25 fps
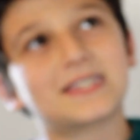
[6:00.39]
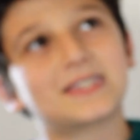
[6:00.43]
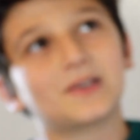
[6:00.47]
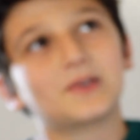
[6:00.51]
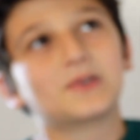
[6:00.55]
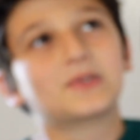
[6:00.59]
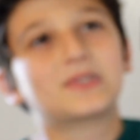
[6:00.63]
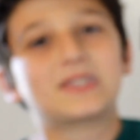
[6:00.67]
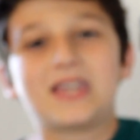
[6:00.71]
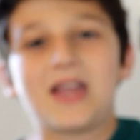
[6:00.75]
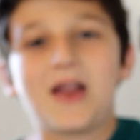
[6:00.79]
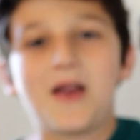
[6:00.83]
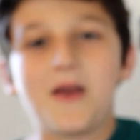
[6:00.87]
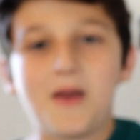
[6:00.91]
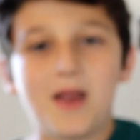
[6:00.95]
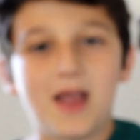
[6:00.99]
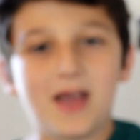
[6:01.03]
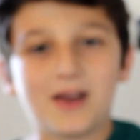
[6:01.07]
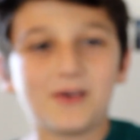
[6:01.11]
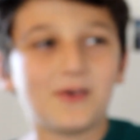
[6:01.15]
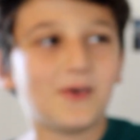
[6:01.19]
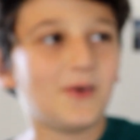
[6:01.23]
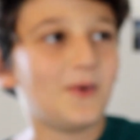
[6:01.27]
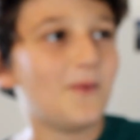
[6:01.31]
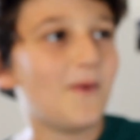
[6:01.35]
so scary. I
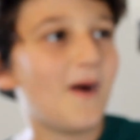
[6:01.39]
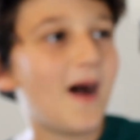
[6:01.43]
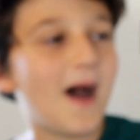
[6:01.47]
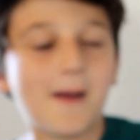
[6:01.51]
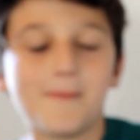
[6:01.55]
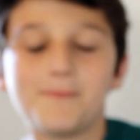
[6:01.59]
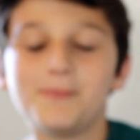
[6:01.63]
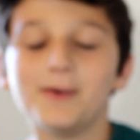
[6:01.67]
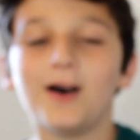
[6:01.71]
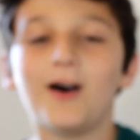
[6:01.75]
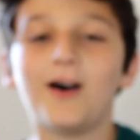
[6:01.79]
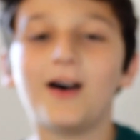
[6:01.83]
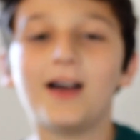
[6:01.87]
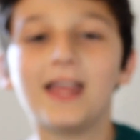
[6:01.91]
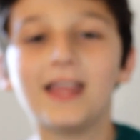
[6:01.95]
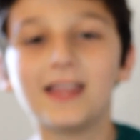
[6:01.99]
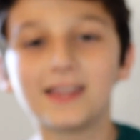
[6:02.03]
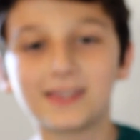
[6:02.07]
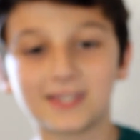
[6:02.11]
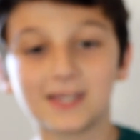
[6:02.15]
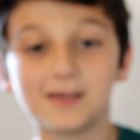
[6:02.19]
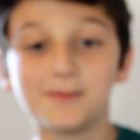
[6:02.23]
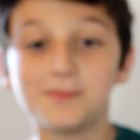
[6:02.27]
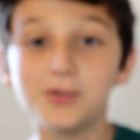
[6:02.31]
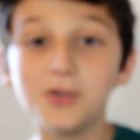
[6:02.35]
don't know why. But
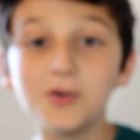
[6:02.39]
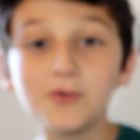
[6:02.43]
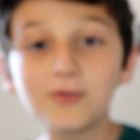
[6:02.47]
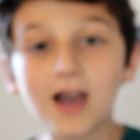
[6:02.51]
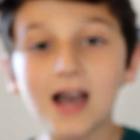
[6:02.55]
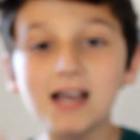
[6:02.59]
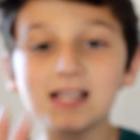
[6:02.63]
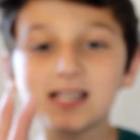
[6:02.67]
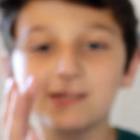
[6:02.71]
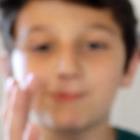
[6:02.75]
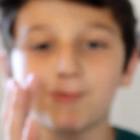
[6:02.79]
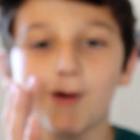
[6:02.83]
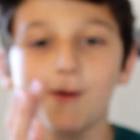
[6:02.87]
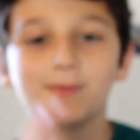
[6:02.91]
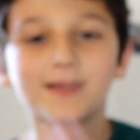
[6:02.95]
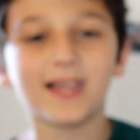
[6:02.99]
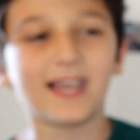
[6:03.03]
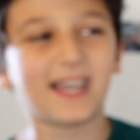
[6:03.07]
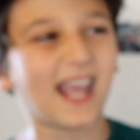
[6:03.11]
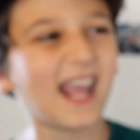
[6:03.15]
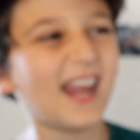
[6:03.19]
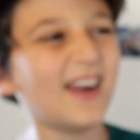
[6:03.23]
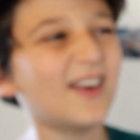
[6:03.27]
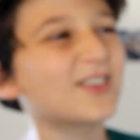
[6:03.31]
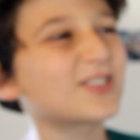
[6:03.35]
to me, you guys, it's probably
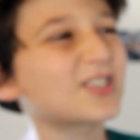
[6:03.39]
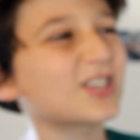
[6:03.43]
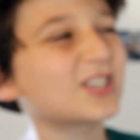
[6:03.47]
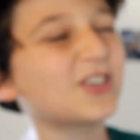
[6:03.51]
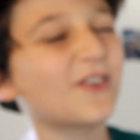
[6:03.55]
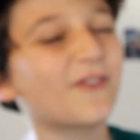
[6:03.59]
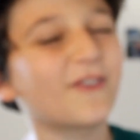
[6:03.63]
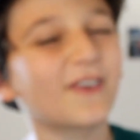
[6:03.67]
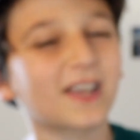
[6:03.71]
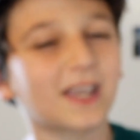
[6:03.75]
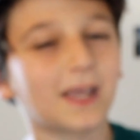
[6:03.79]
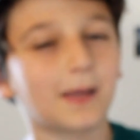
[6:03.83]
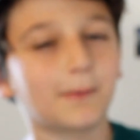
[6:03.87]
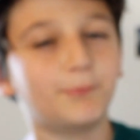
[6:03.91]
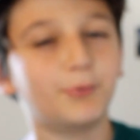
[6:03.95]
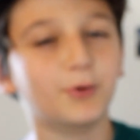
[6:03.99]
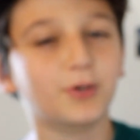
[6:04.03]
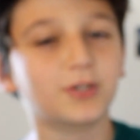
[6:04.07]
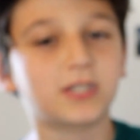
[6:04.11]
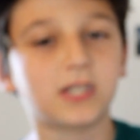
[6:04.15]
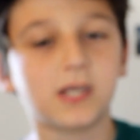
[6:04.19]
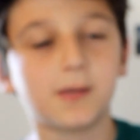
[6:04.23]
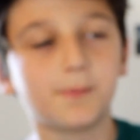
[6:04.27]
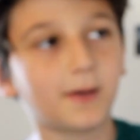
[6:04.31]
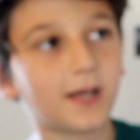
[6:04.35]
like, hey, you're such a freaking
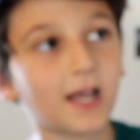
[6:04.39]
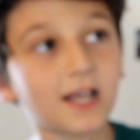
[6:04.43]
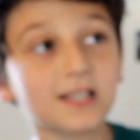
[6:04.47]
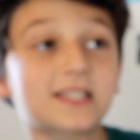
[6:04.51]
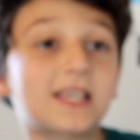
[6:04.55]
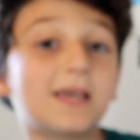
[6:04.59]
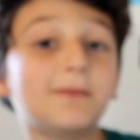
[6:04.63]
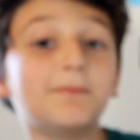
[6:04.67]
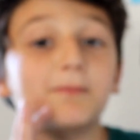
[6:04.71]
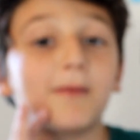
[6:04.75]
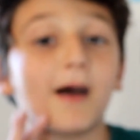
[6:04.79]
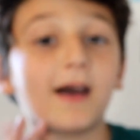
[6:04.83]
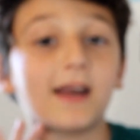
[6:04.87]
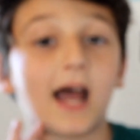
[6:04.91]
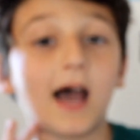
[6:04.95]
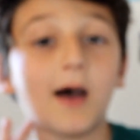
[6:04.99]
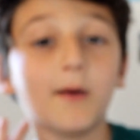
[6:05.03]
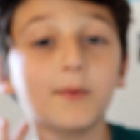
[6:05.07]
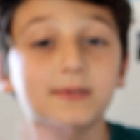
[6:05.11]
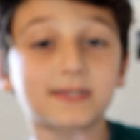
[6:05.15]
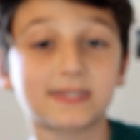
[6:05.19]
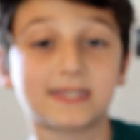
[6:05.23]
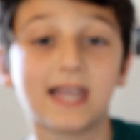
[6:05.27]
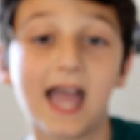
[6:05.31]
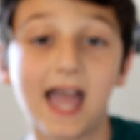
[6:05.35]
pussy. But guys, keep in mind,
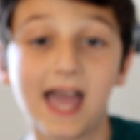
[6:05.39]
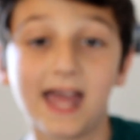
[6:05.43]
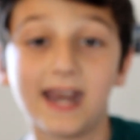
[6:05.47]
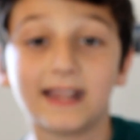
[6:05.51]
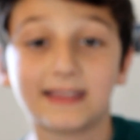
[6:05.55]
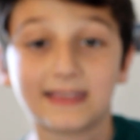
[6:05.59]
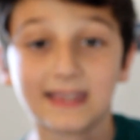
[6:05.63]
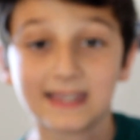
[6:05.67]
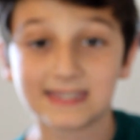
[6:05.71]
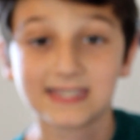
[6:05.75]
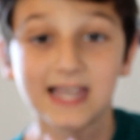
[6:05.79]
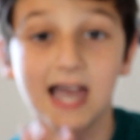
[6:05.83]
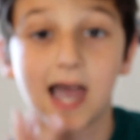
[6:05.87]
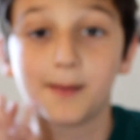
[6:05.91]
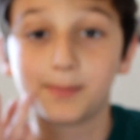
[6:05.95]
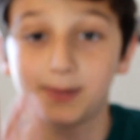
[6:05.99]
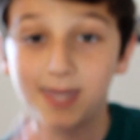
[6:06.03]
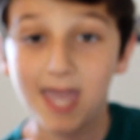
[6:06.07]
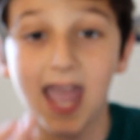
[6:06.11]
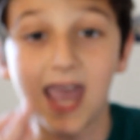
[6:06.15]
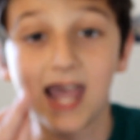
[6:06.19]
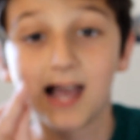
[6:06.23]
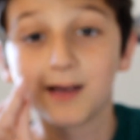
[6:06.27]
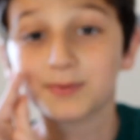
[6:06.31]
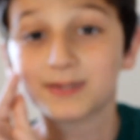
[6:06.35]
I was 10 at this time.
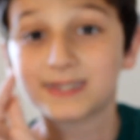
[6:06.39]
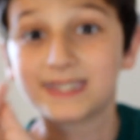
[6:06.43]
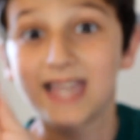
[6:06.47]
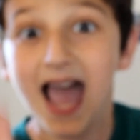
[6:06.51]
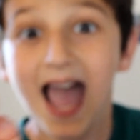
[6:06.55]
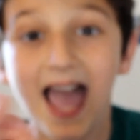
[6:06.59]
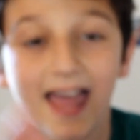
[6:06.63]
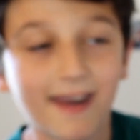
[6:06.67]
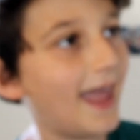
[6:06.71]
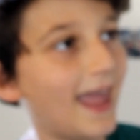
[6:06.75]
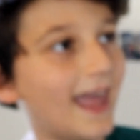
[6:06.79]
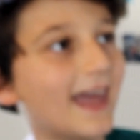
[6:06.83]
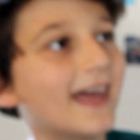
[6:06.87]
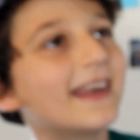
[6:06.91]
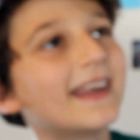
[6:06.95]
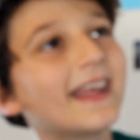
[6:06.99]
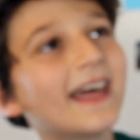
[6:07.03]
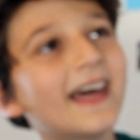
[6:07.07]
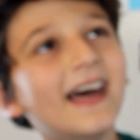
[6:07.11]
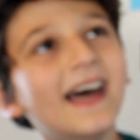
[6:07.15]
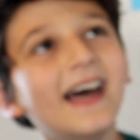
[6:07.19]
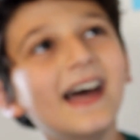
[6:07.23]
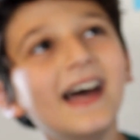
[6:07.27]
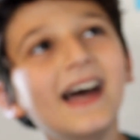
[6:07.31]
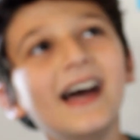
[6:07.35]
Okay, I was 10. And
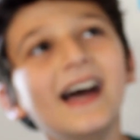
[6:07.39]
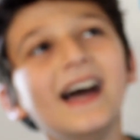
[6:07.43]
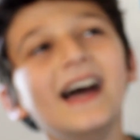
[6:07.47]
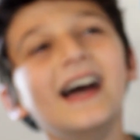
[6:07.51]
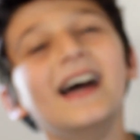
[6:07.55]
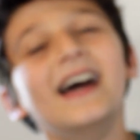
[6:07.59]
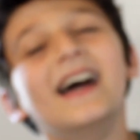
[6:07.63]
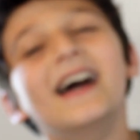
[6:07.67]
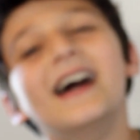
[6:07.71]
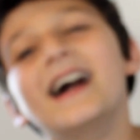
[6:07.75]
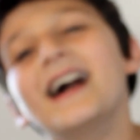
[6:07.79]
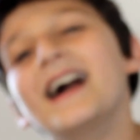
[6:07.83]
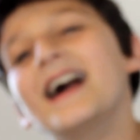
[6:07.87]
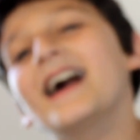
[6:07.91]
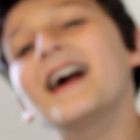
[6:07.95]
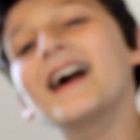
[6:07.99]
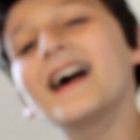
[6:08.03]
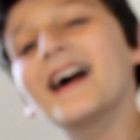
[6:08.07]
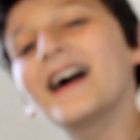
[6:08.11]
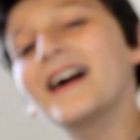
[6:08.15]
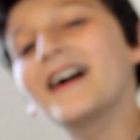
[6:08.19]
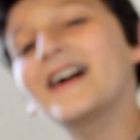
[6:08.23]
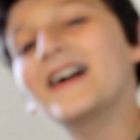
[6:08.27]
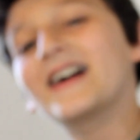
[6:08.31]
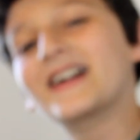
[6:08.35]

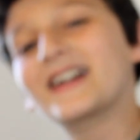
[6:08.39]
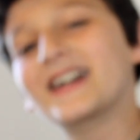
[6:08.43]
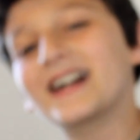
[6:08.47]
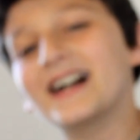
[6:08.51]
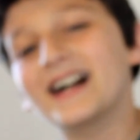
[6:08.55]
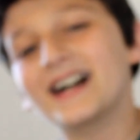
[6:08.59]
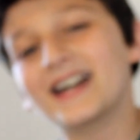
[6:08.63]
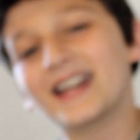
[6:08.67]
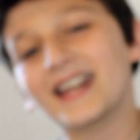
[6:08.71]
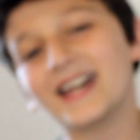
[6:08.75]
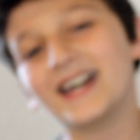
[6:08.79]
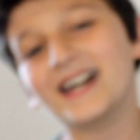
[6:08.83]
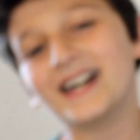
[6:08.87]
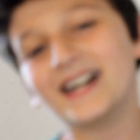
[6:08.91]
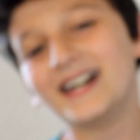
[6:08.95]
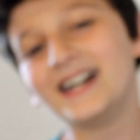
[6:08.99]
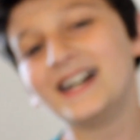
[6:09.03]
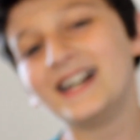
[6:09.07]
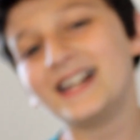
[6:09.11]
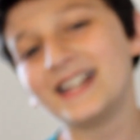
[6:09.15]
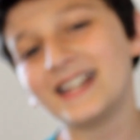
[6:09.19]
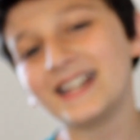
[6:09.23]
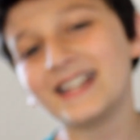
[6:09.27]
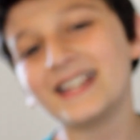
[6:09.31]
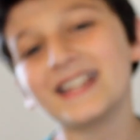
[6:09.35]
oh god,
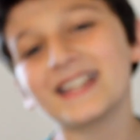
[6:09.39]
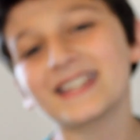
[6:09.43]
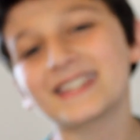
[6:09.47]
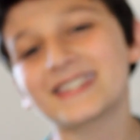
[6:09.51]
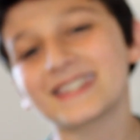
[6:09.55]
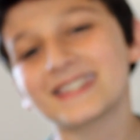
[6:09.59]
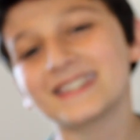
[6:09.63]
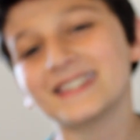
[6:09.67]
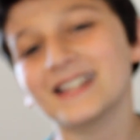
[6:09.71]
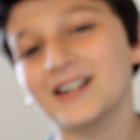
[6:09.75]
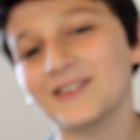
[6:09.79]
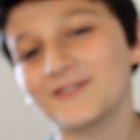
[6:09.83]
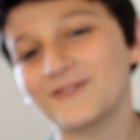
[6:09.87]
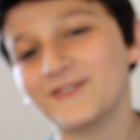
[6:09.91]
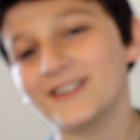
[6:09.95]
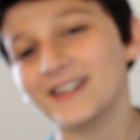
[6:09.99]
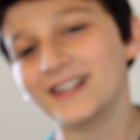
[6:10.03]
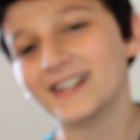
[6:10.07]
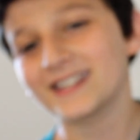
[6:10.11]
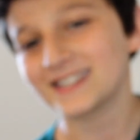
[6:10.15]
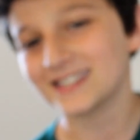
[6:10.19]
this is not fun to